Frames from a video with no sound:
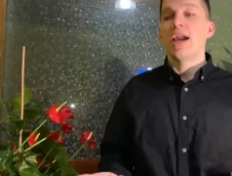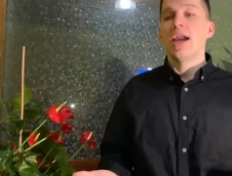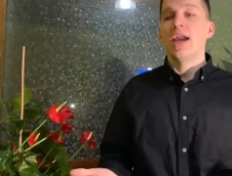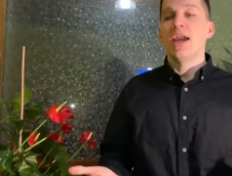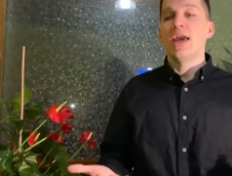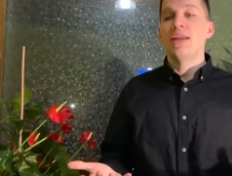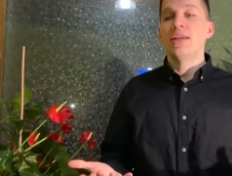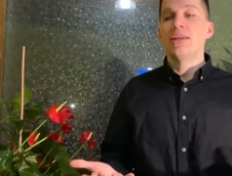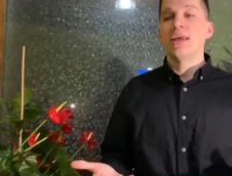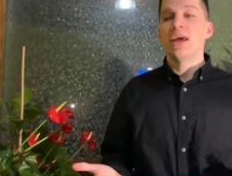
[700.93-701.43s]

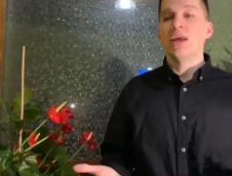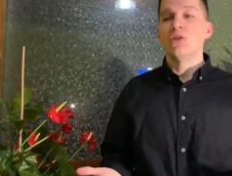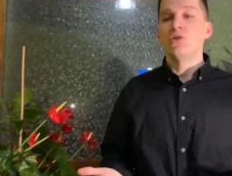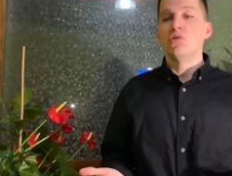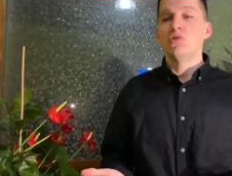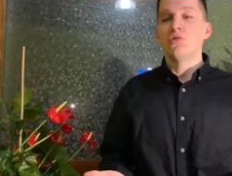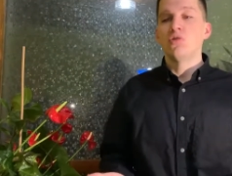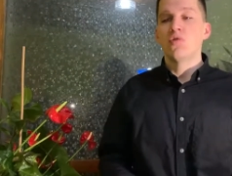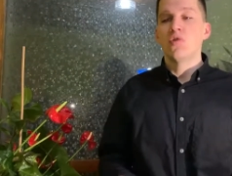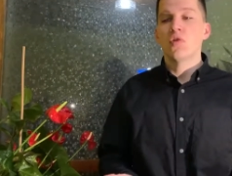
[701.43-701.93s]
and then
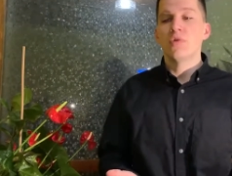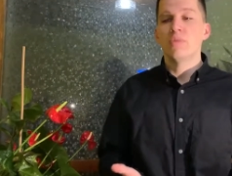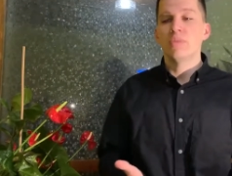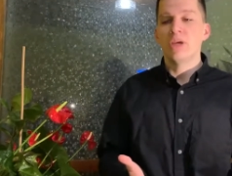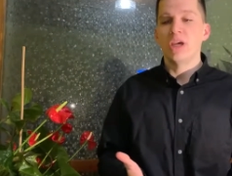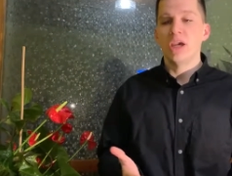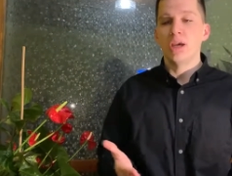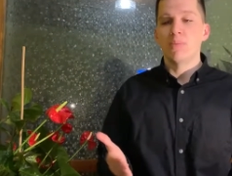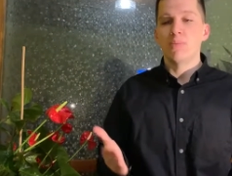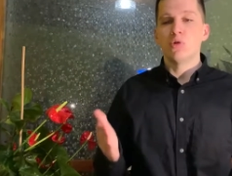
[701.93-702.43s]
you will
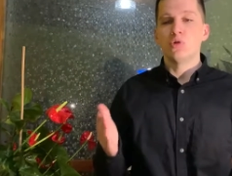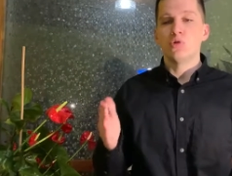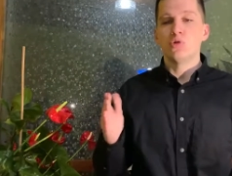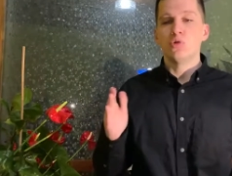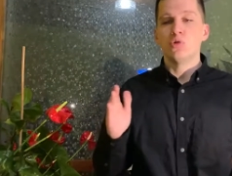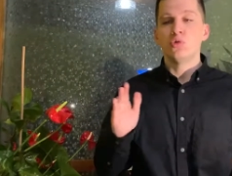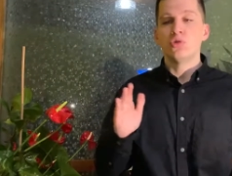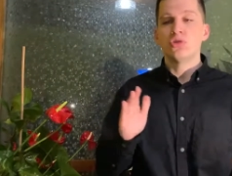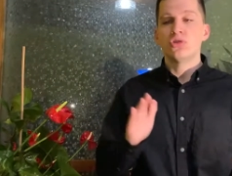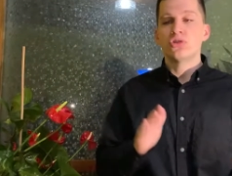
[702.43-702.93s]
be able
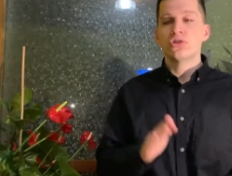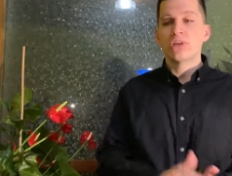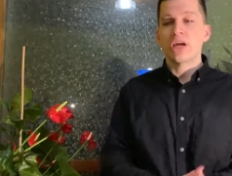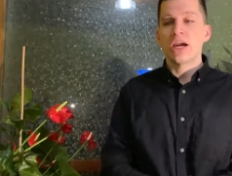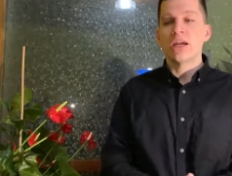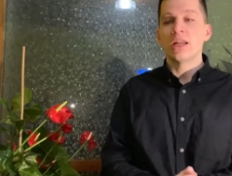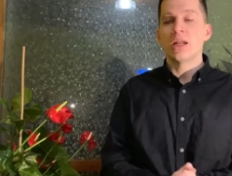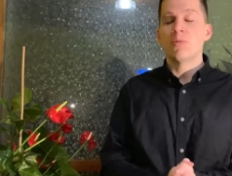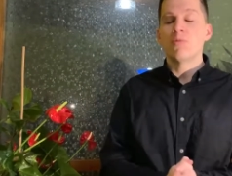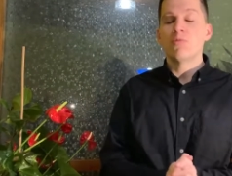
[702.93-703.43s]
to
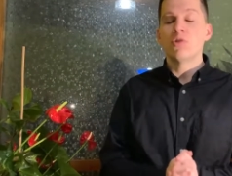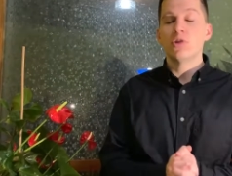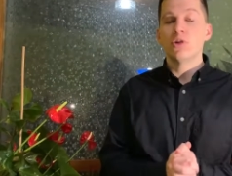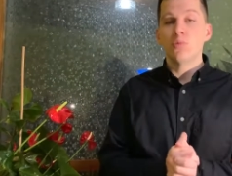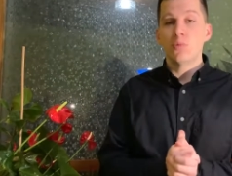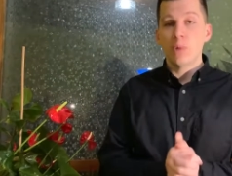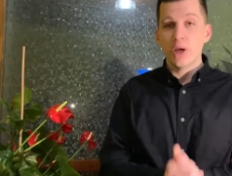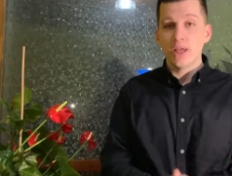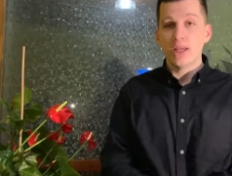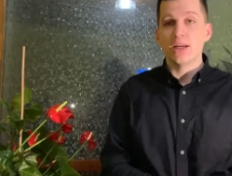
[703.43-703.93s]
sign up for the
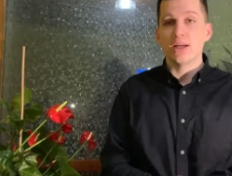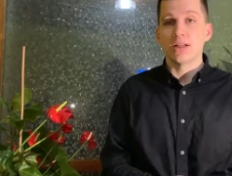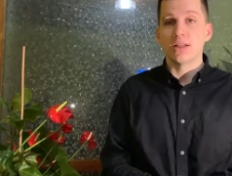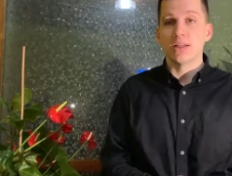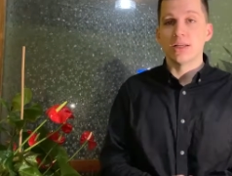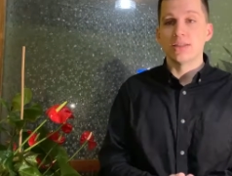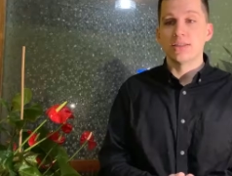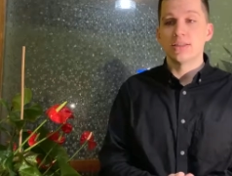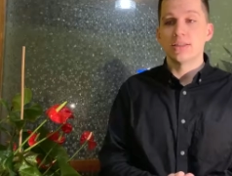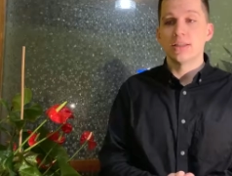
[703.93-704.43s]
waiting
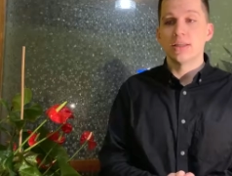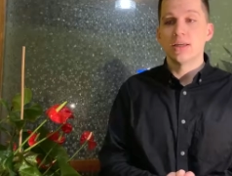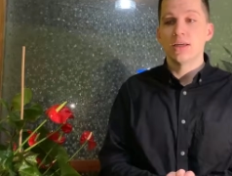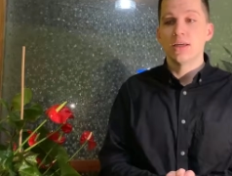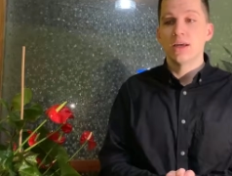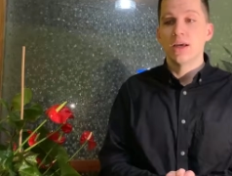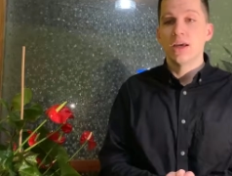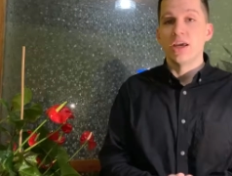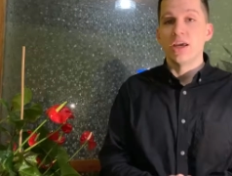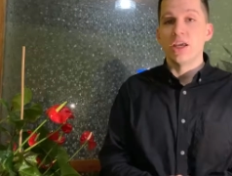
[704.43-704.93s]
list
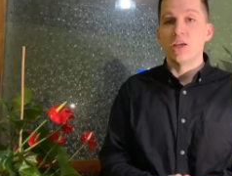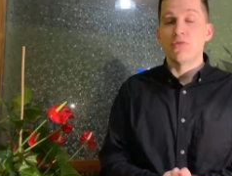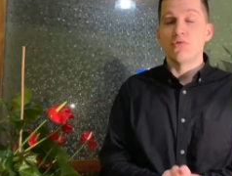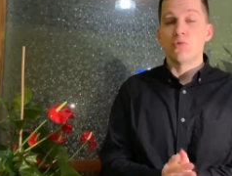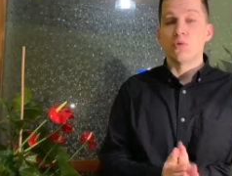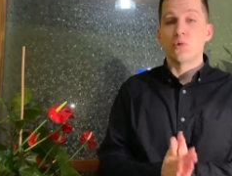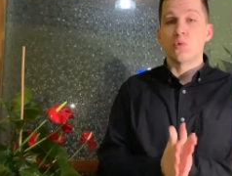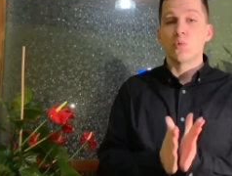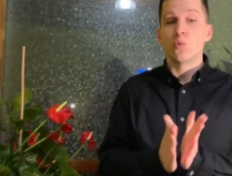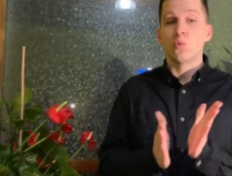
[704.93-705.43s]

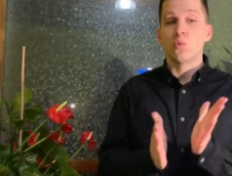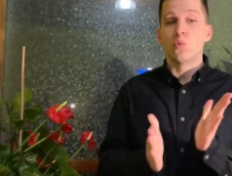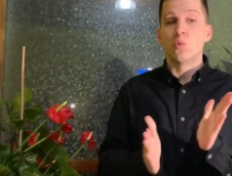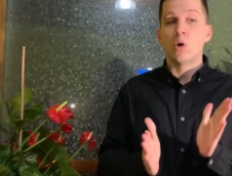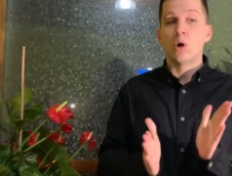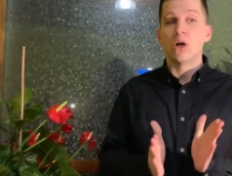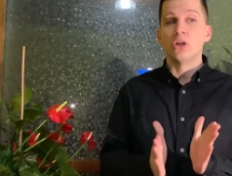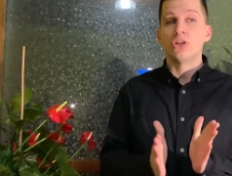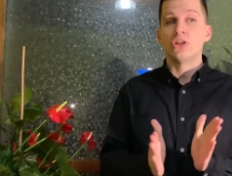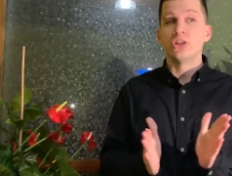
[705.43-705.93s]
if you're
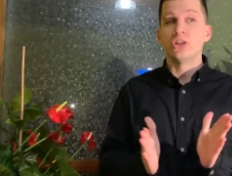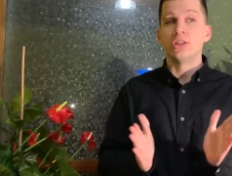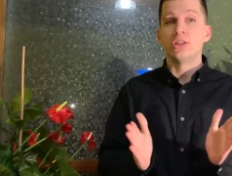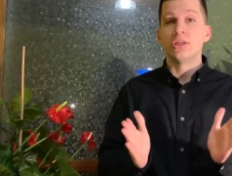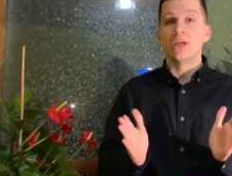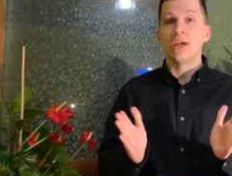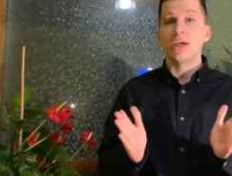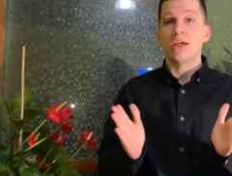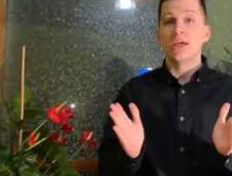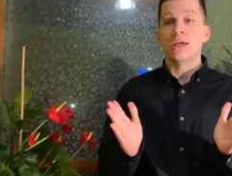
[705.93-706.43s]

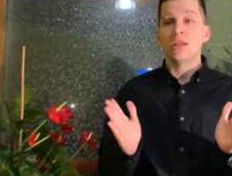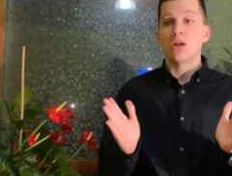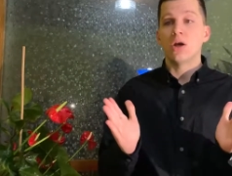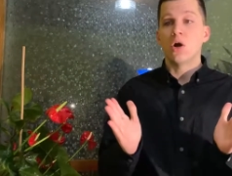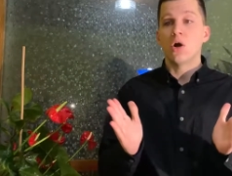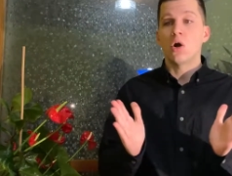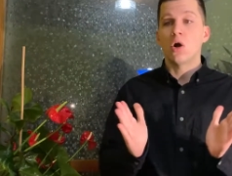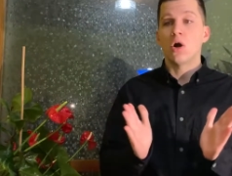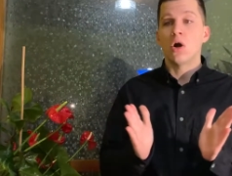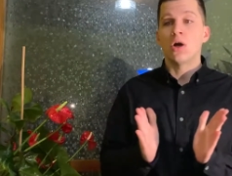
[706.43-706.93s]
watching it
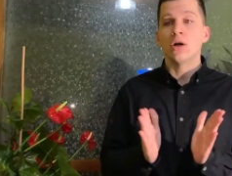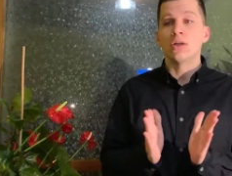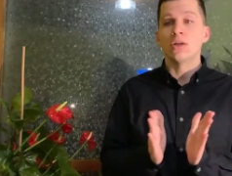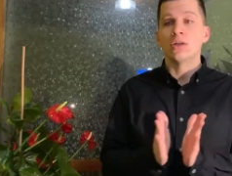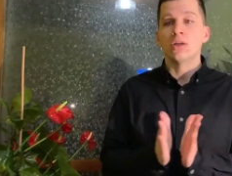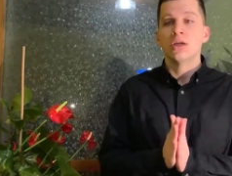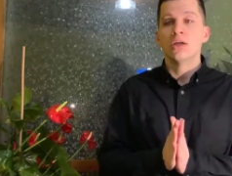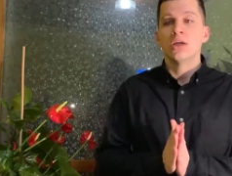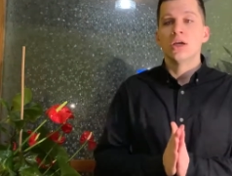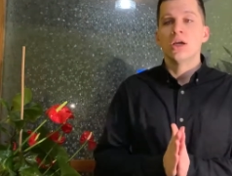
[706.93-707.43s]

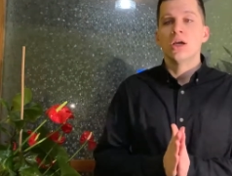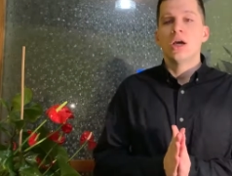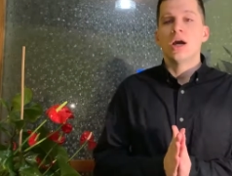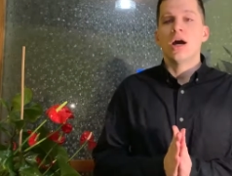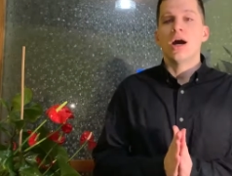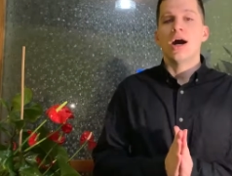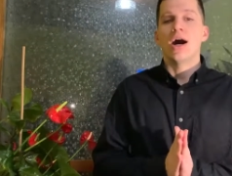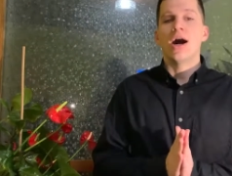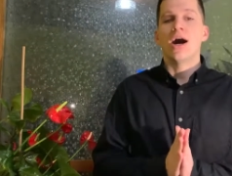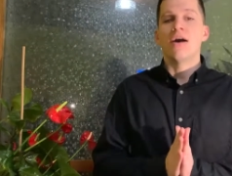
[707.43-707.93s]
on
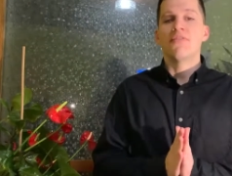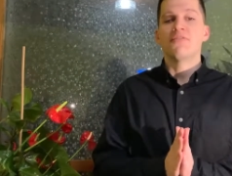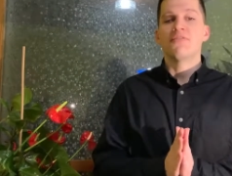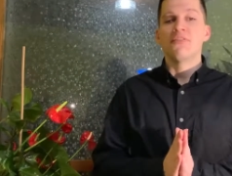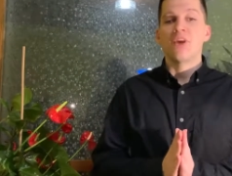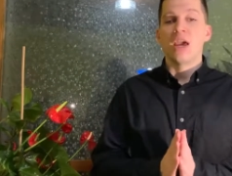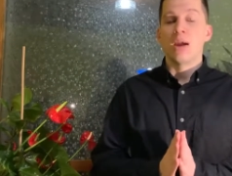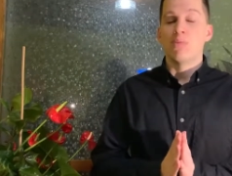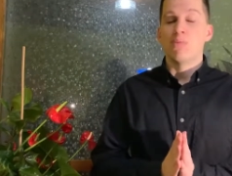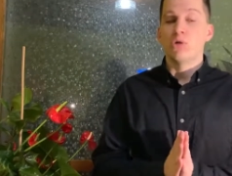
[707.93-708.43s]

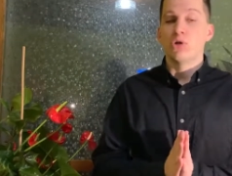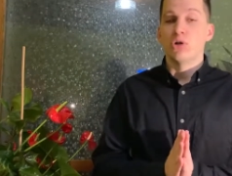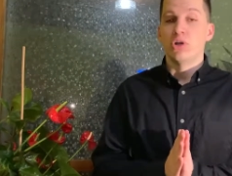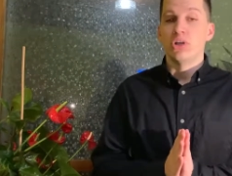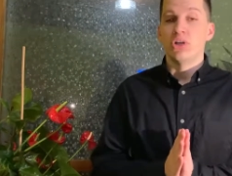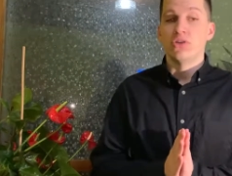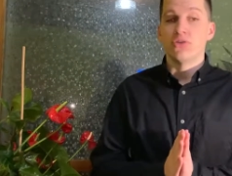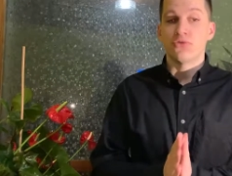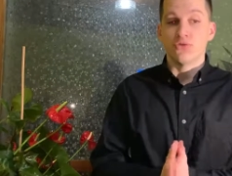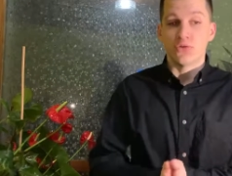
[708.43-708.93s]

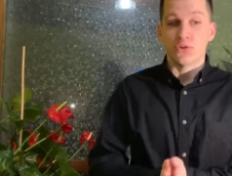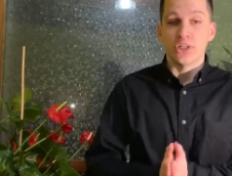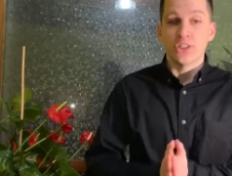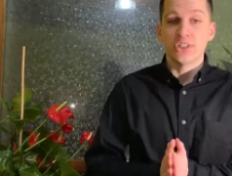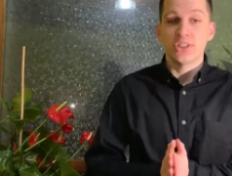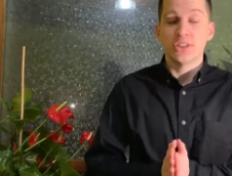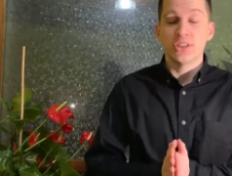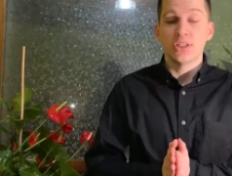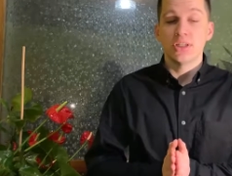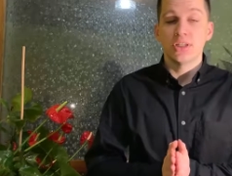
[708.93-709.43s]
February the
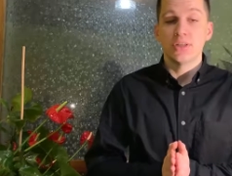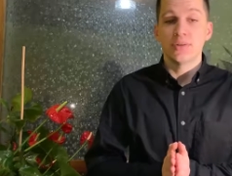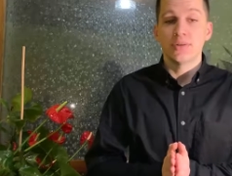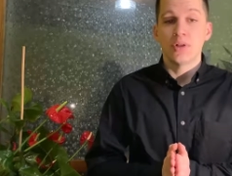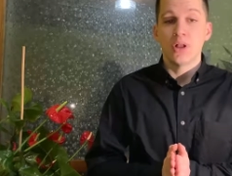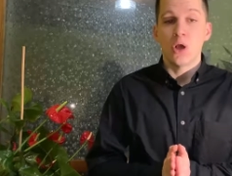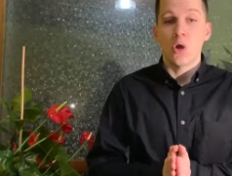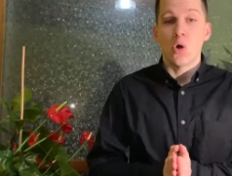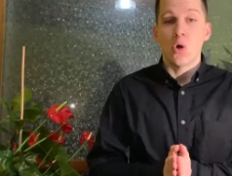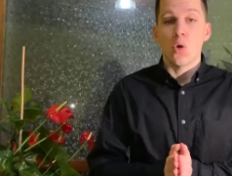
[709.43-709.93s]
1st
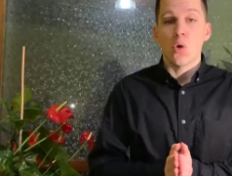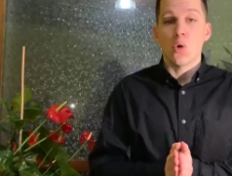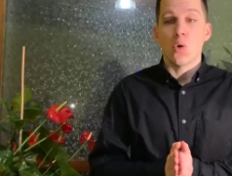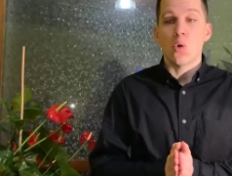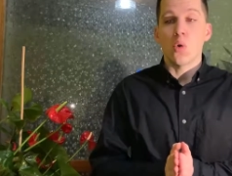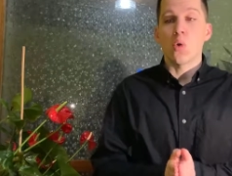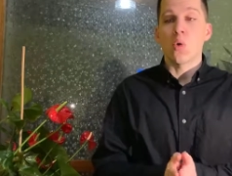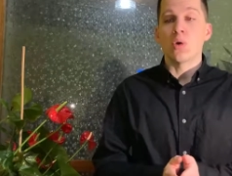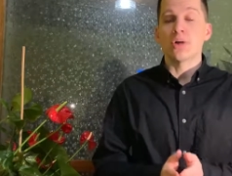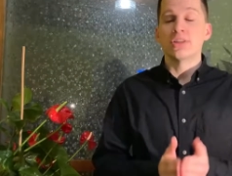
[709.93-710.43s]

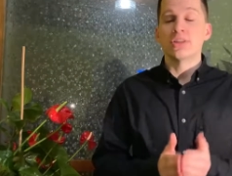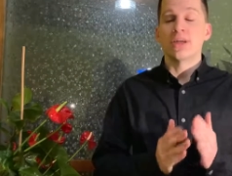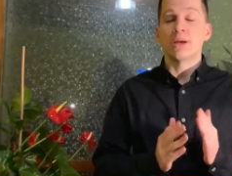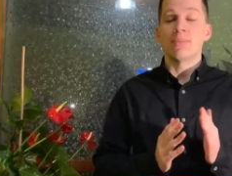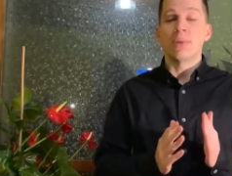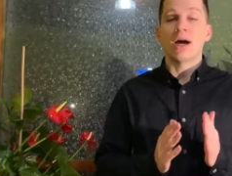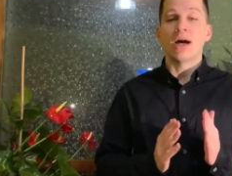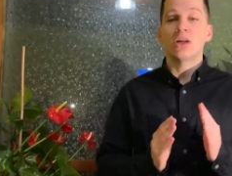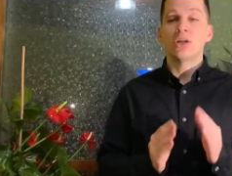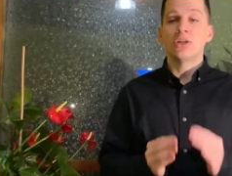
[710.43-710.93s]
or
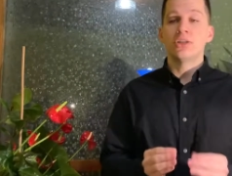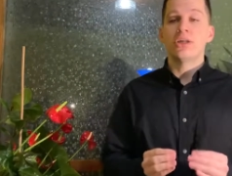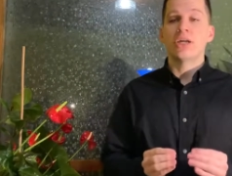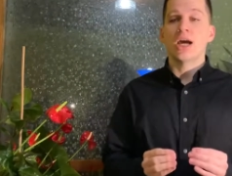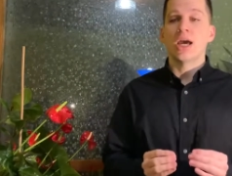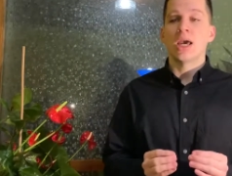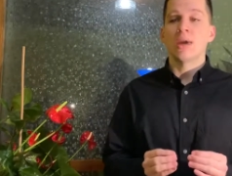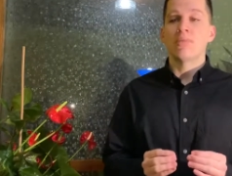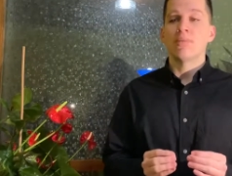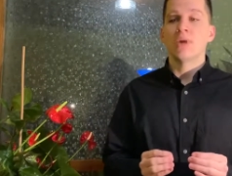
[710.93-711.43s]
some other
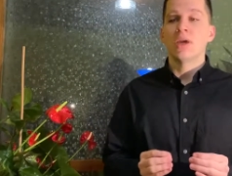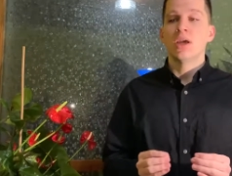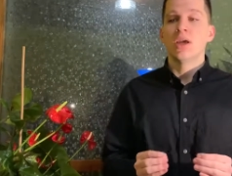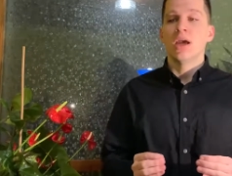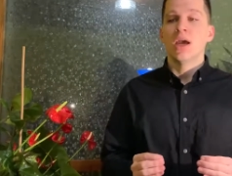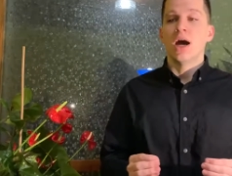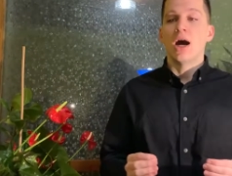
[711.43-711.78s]
time.